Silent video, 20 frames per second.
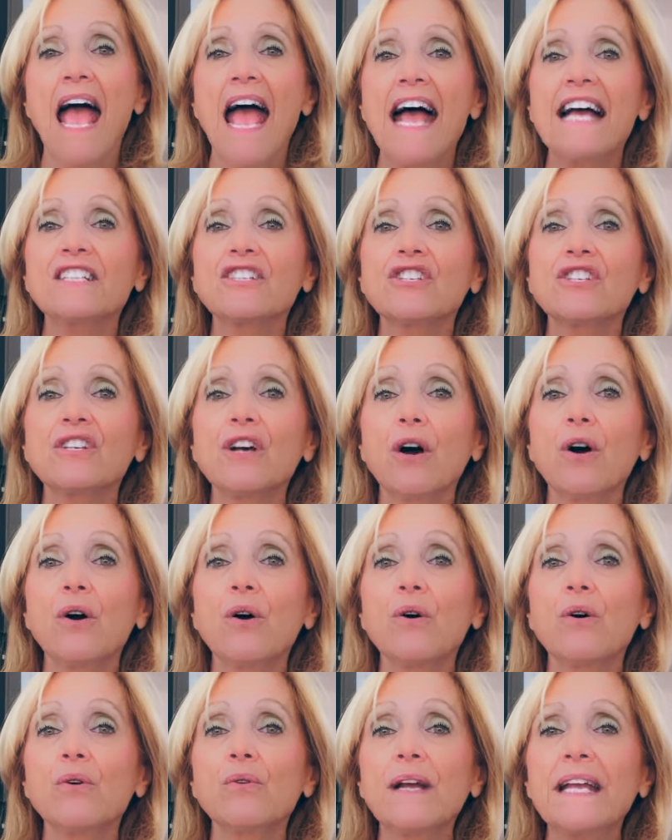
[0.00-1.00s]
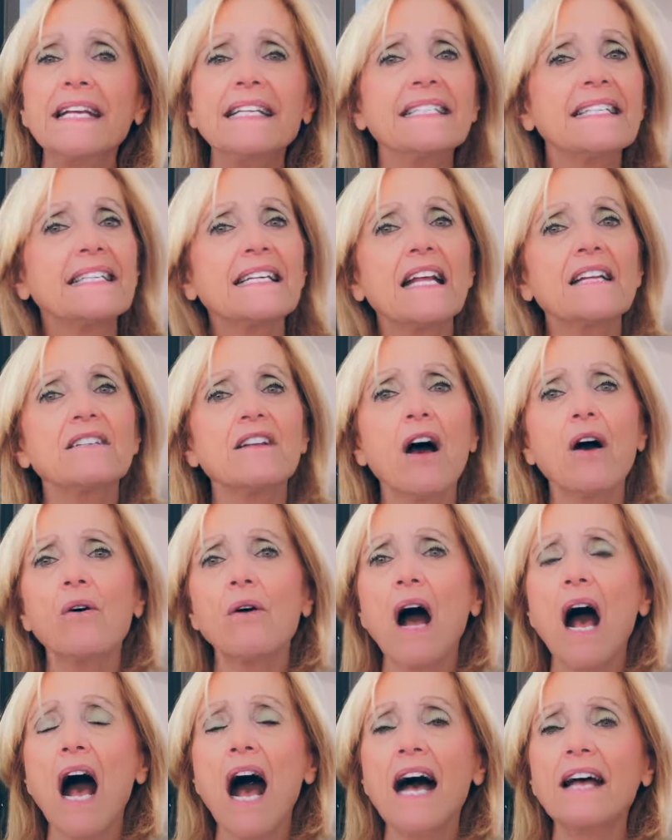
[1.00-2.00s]
And so he said,
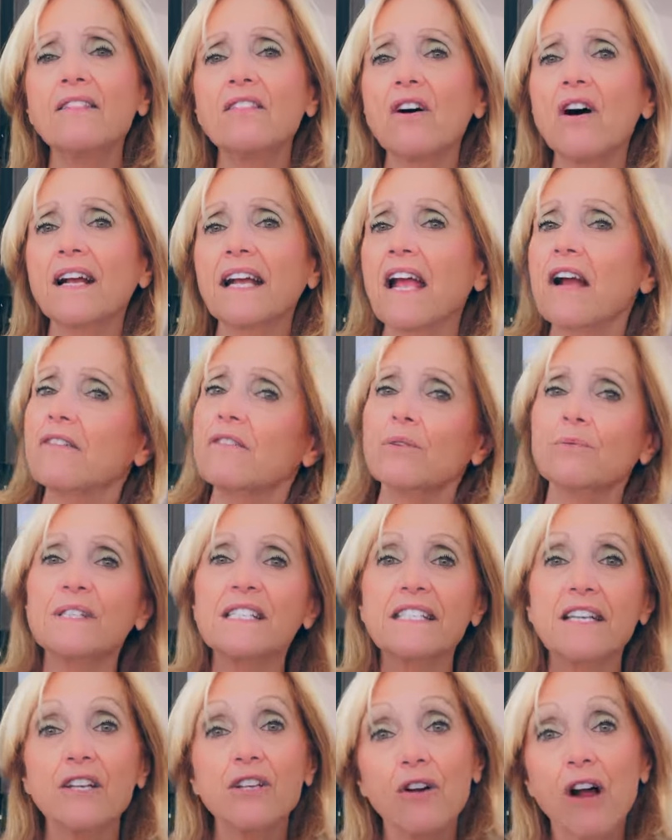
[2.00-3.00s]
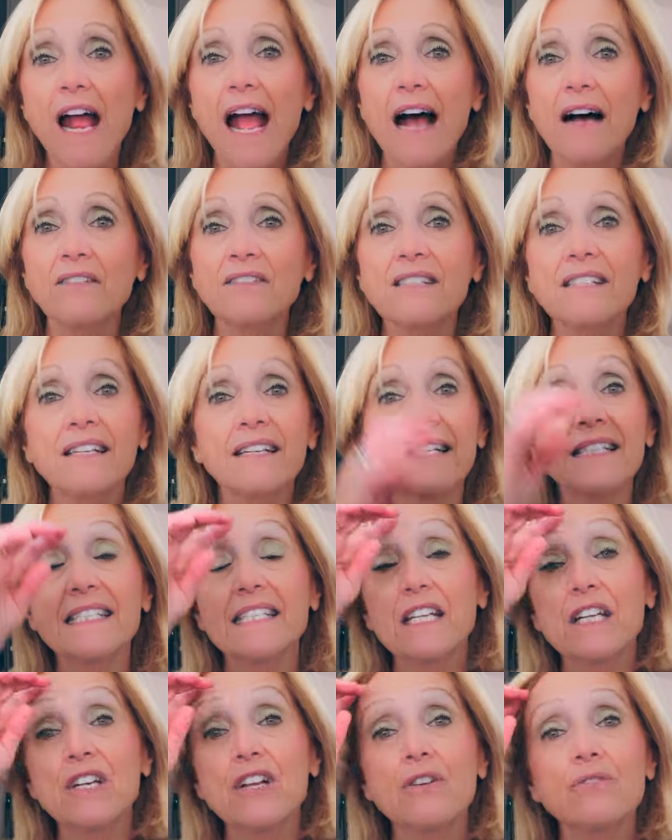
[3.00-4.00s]
no, I thought Karen was at your house. And I
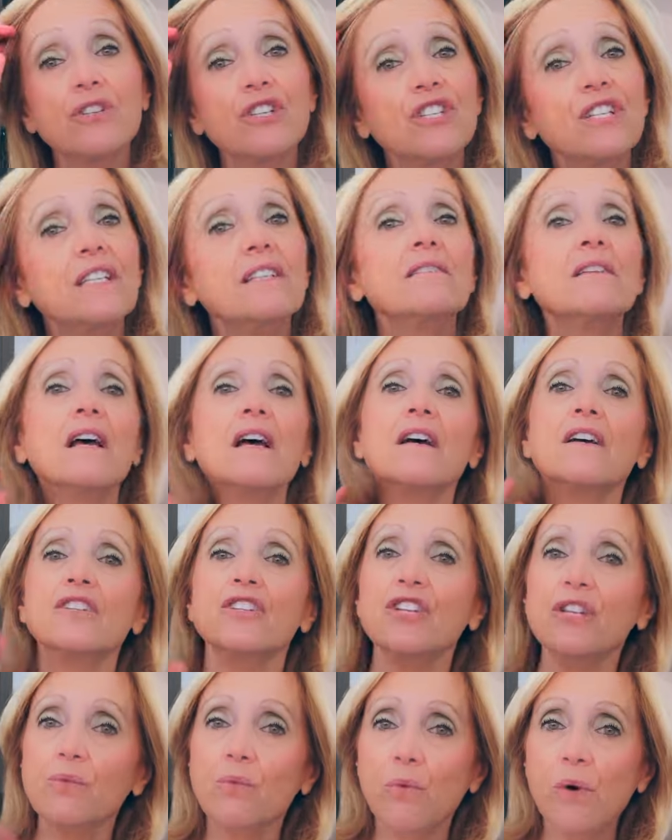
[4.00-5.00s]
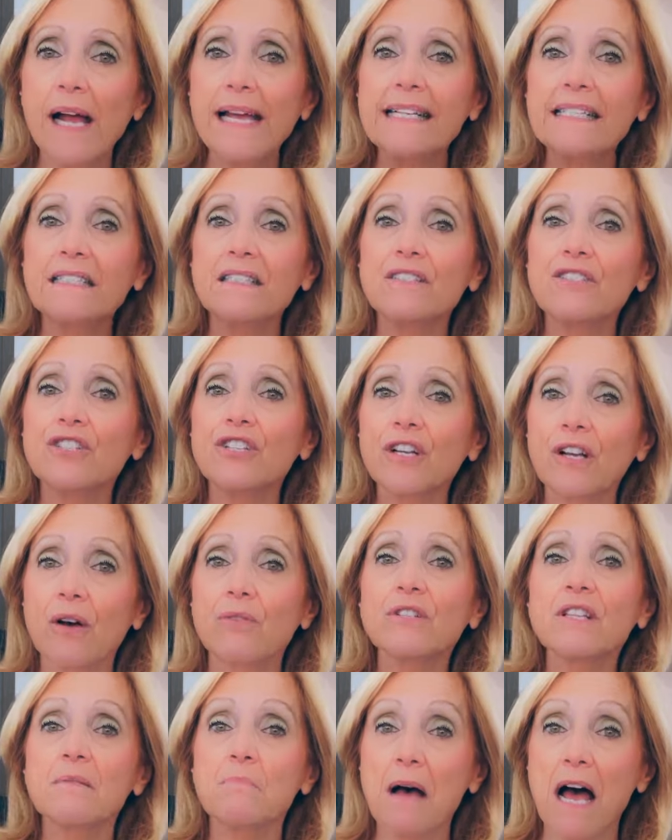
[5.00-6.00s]
said, no, she went to
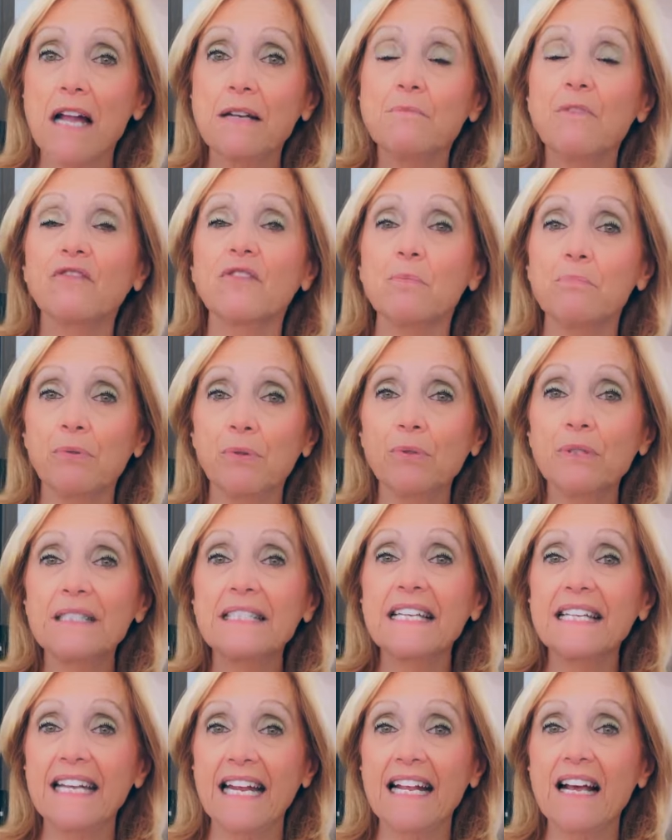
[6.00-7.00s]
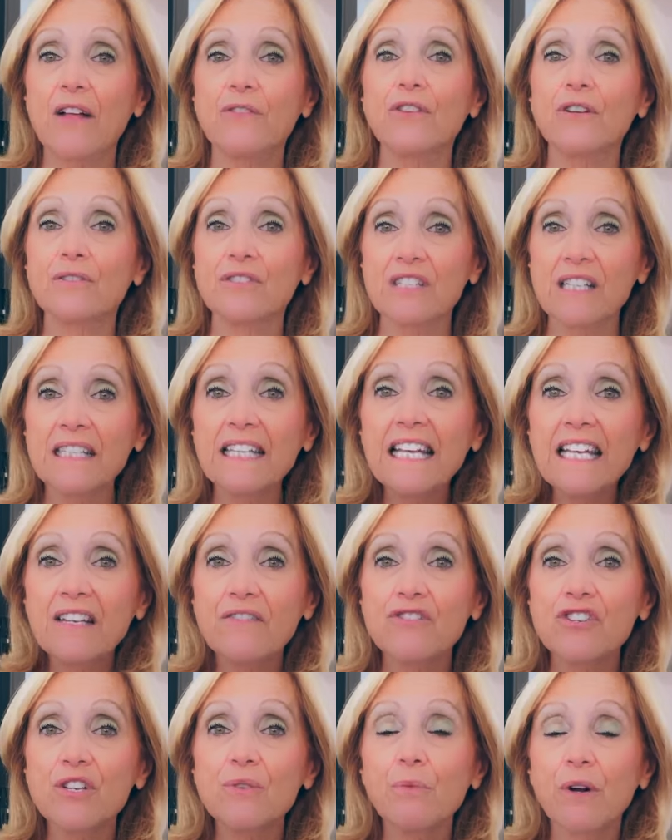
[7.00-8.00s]
go to the bottom of the pool to get out those
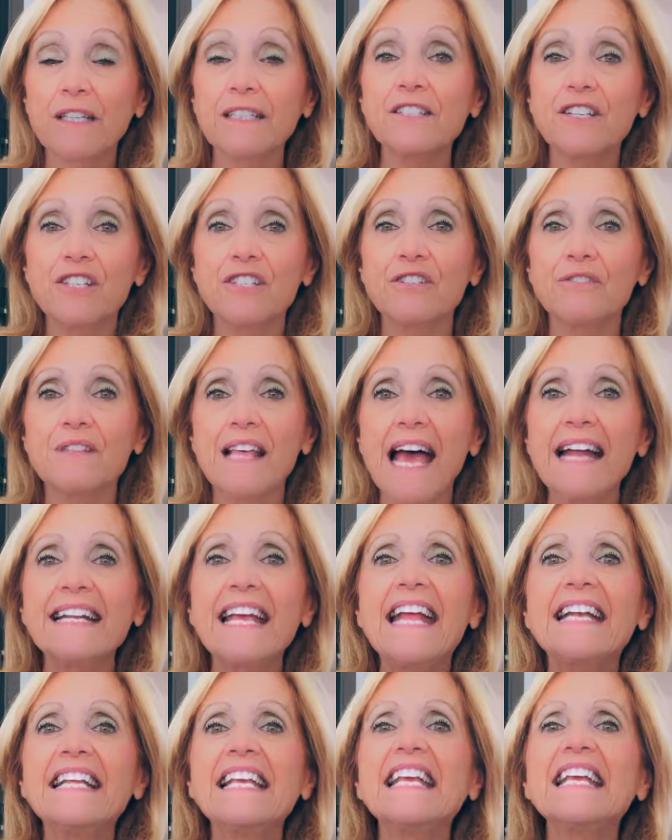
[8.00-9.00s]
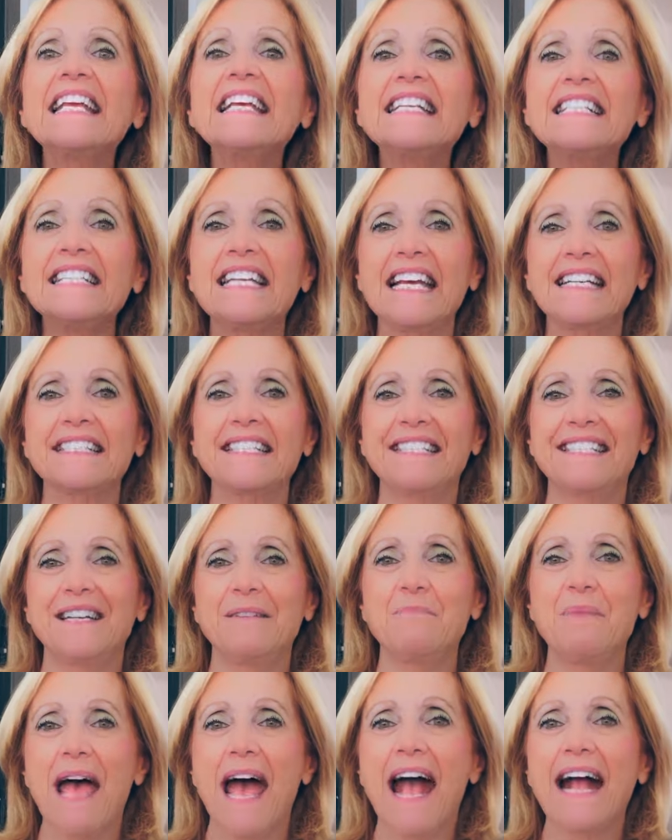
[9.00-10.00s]
leaves. She wanted to do that. And he
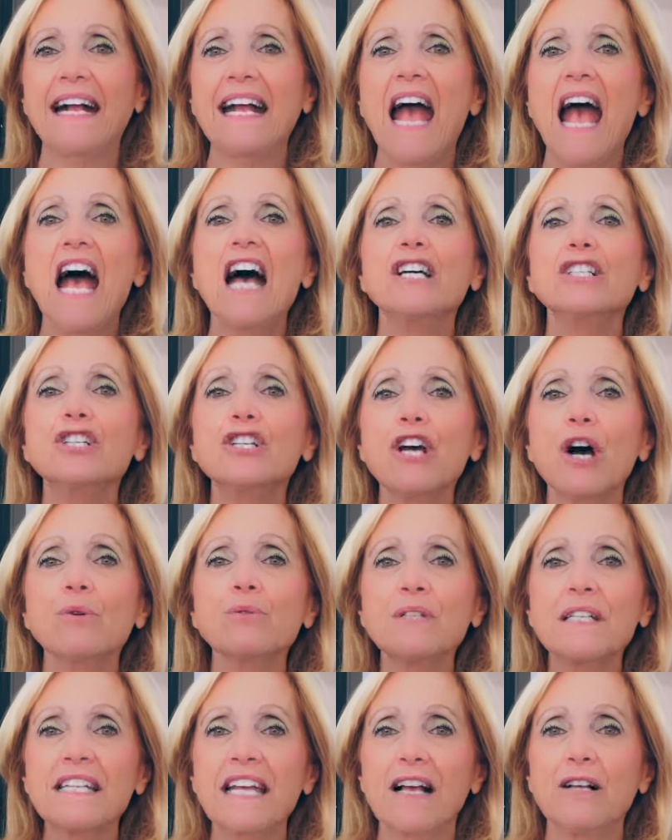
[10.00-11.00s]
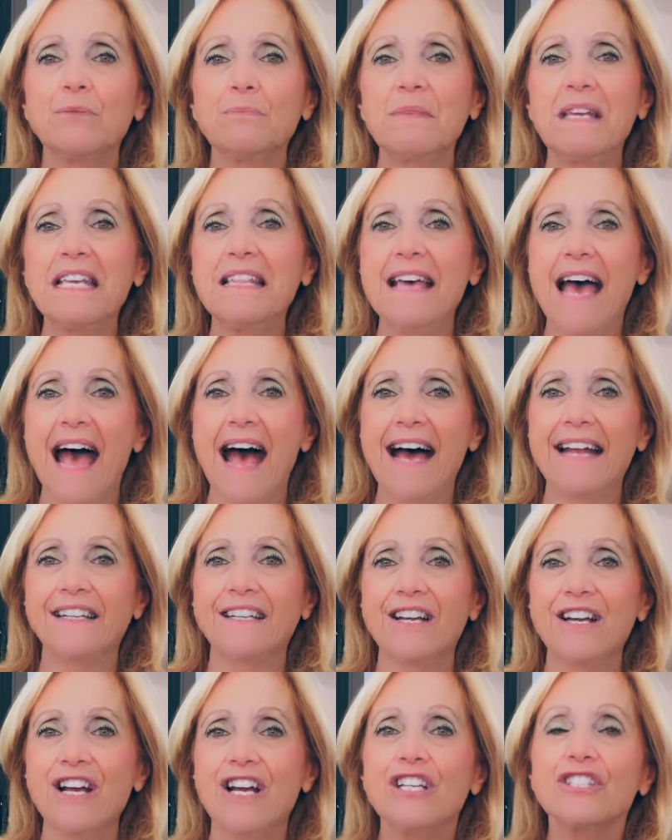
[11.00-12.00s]
texted back, don't tell me that.
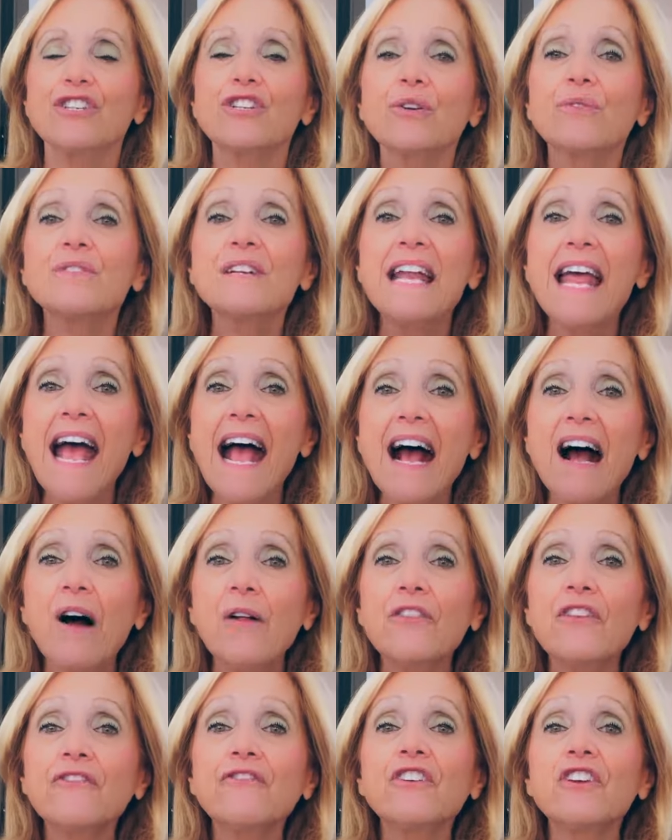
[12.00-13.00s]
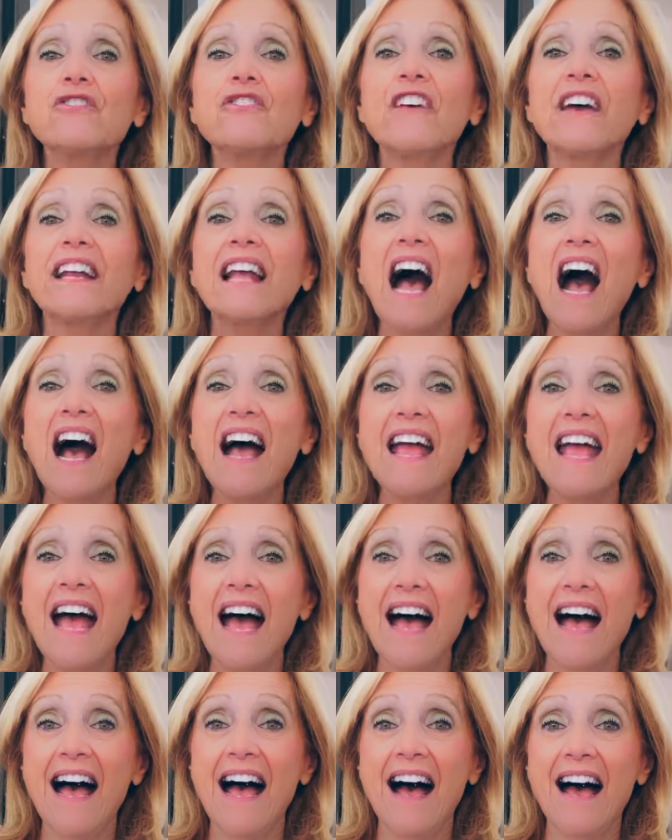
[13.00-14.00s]
So now the fear that I
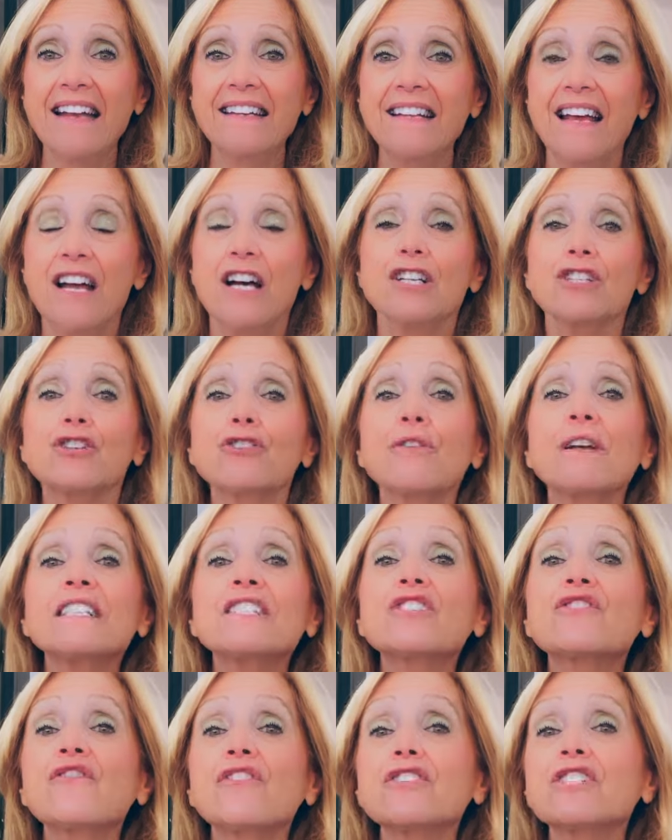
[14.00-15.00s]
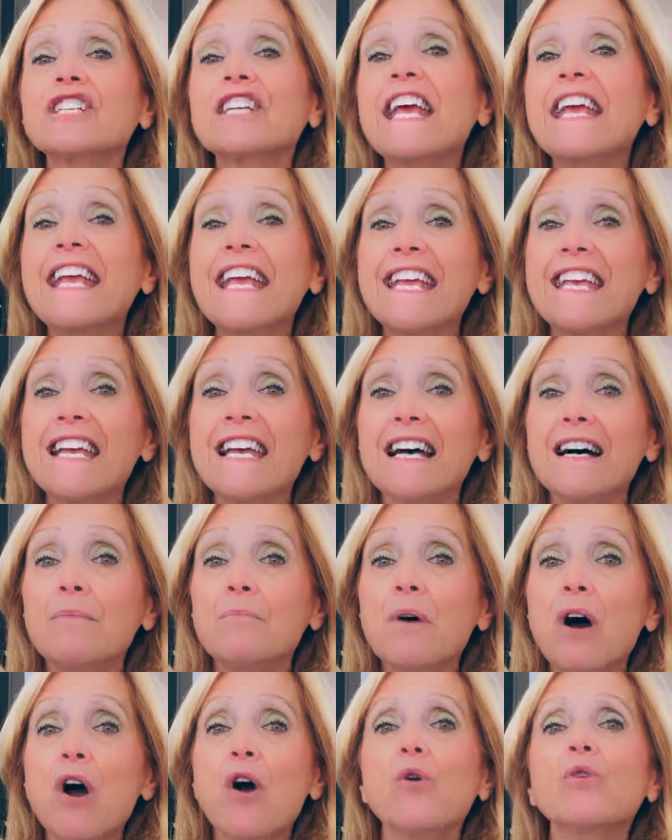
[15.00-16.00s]
had transferred to
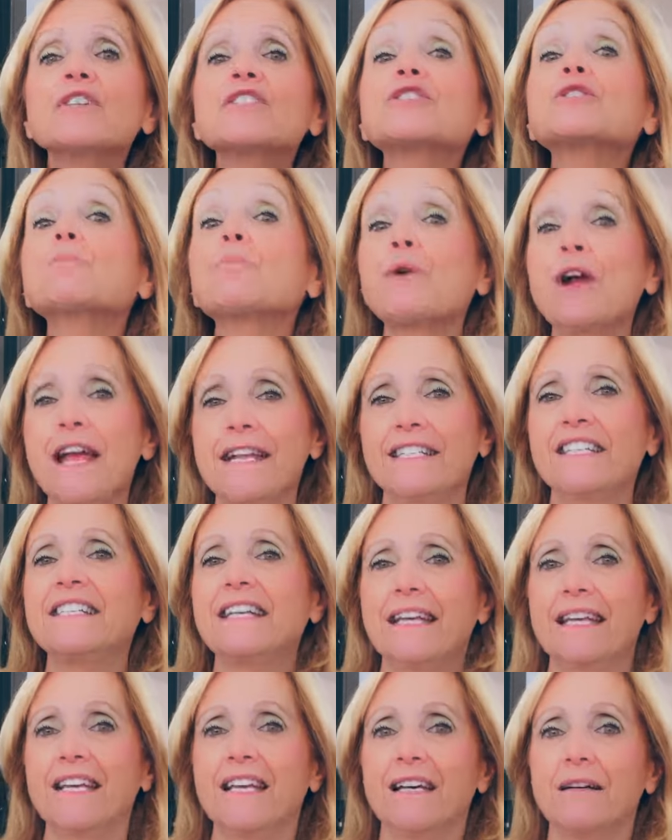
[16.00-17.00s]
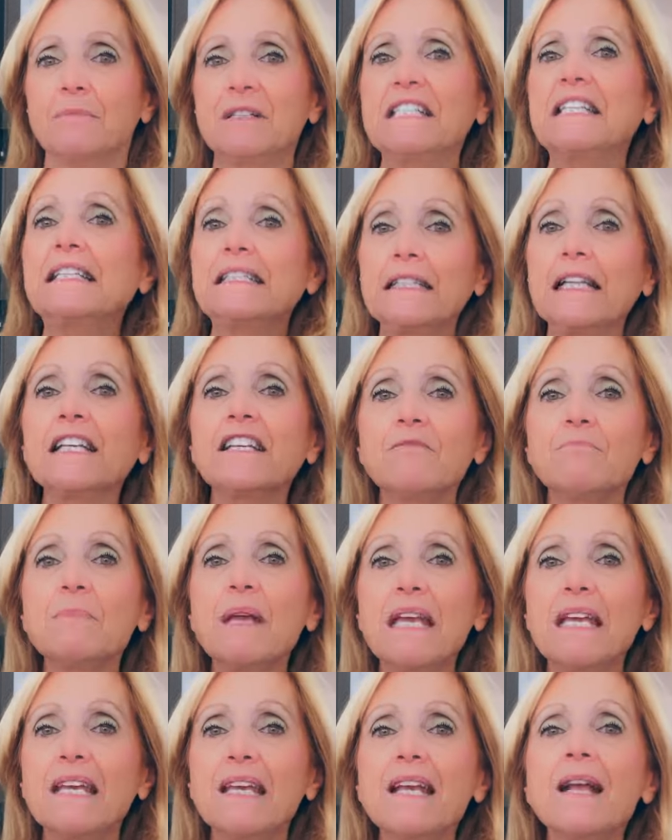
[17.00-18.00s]
him, or spread to him. It didn't leave
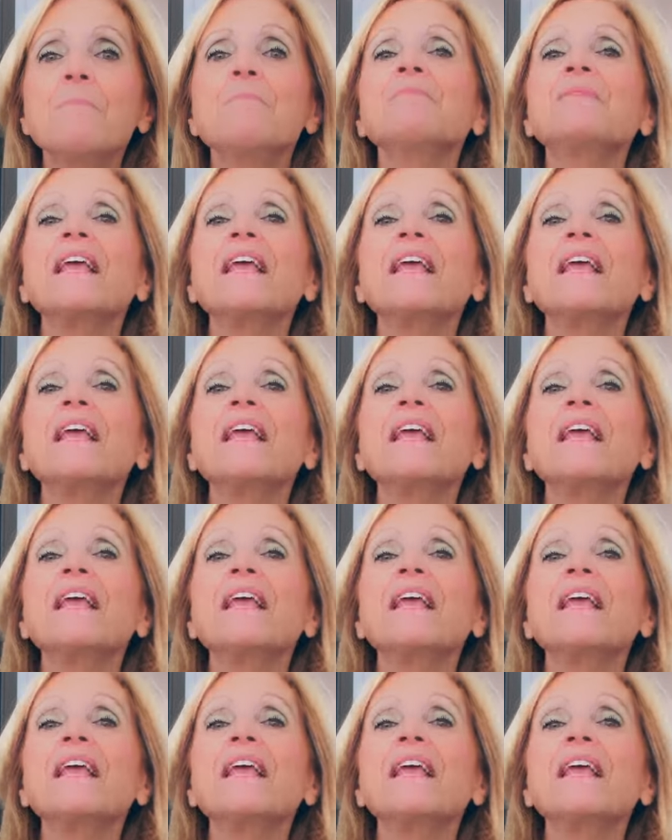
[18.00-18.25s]
me.